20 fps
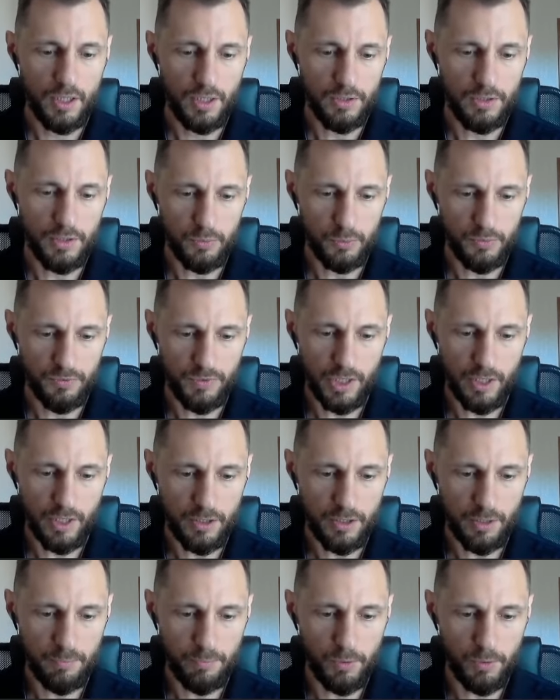And then we've got a
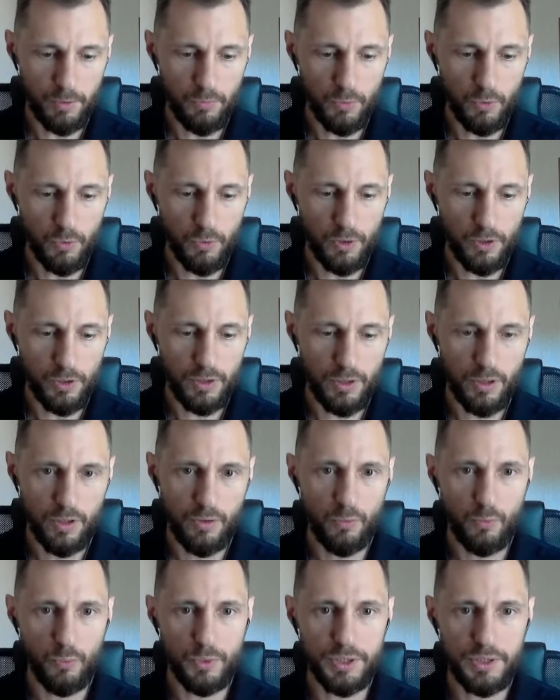couple more.
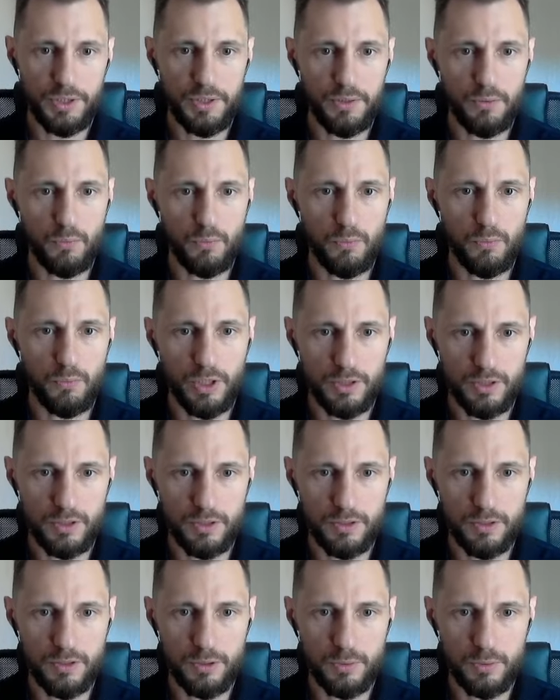We want
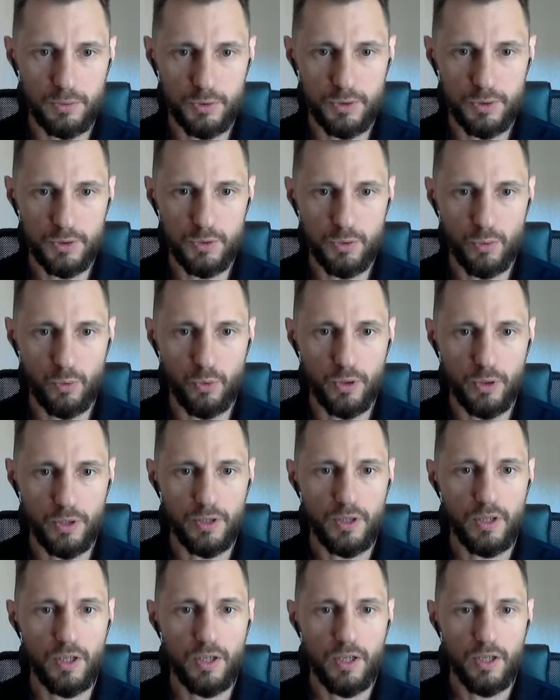to store
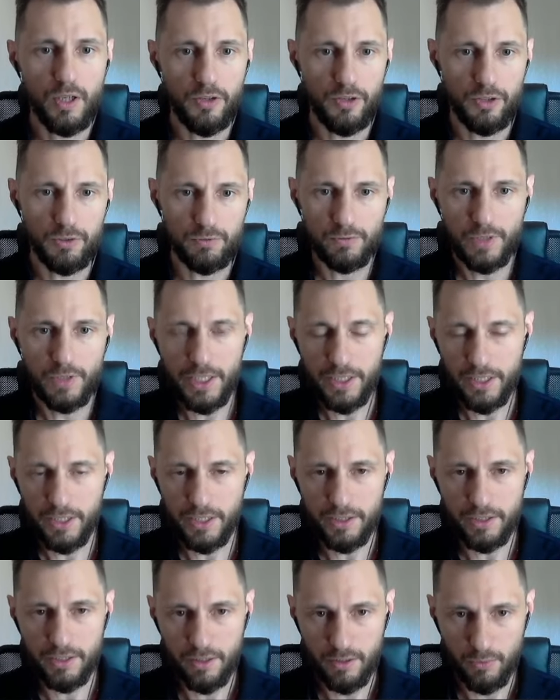the
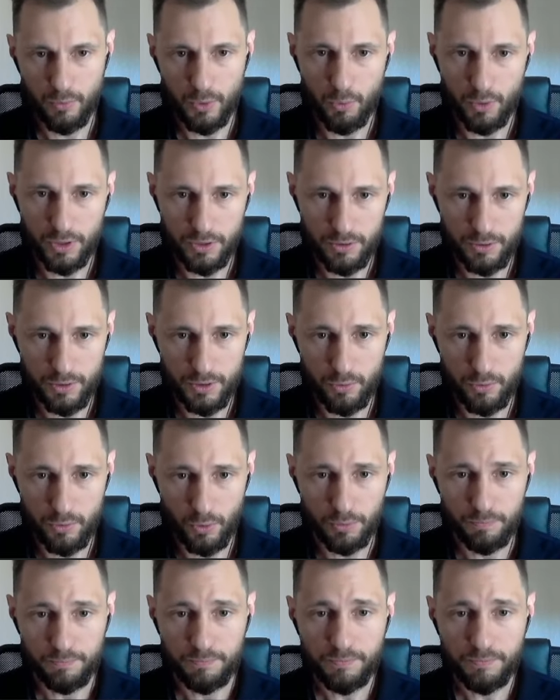rating. We want to store